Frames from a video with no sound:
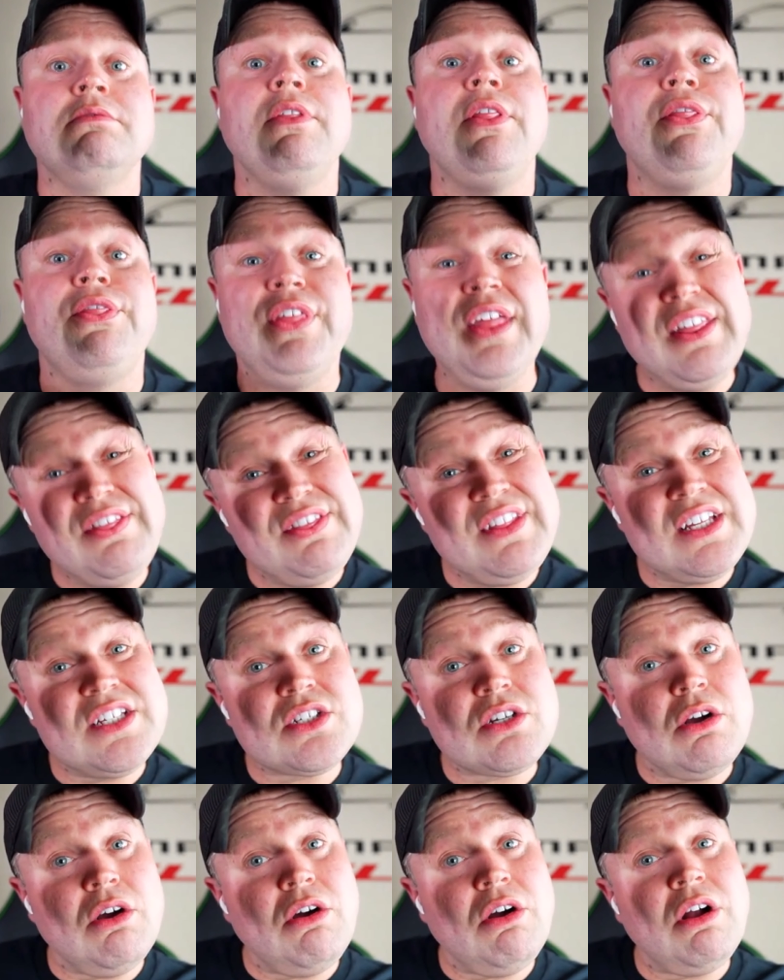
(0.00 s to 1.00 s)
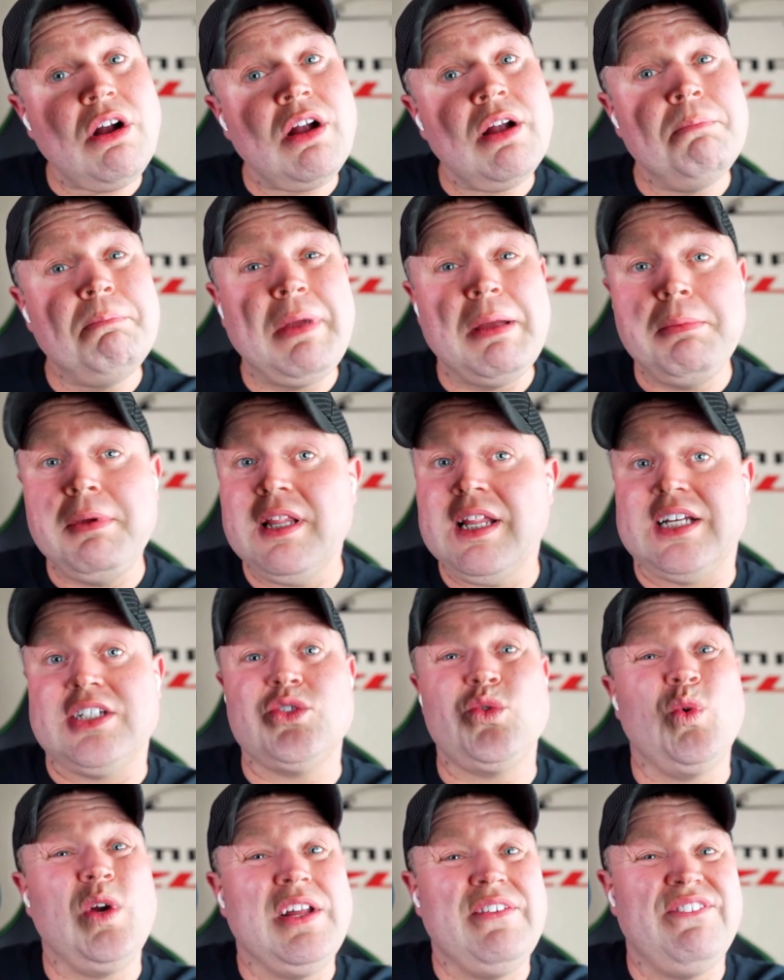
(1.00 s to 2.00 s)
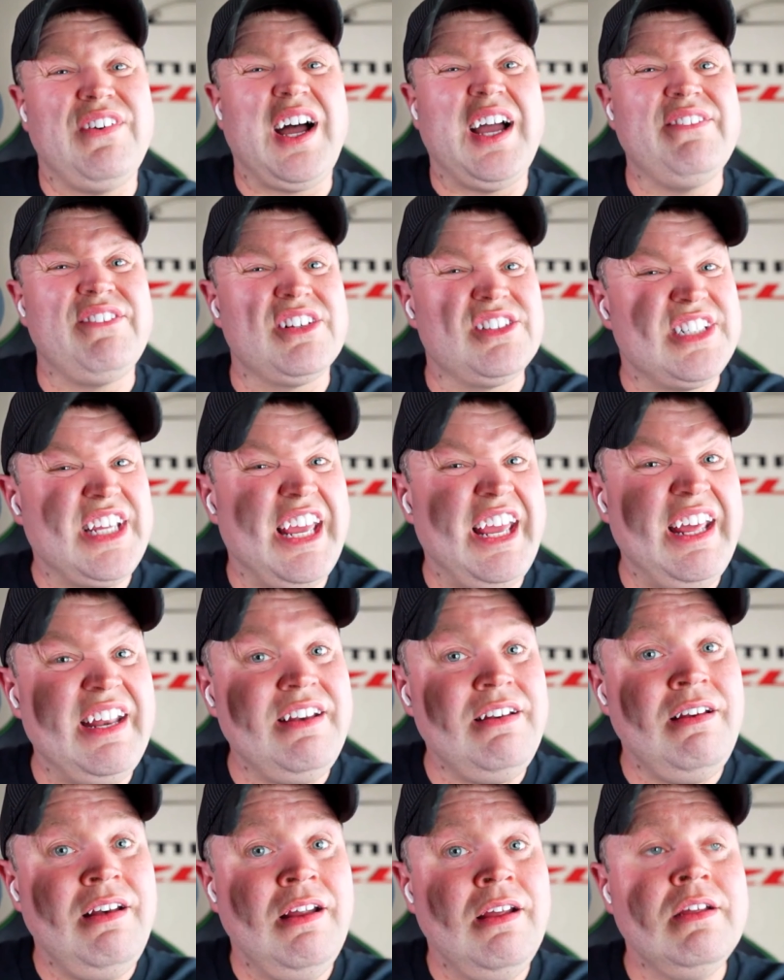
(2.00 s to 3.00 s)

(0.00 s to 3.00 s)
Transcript: then this car maybe like 25 or 10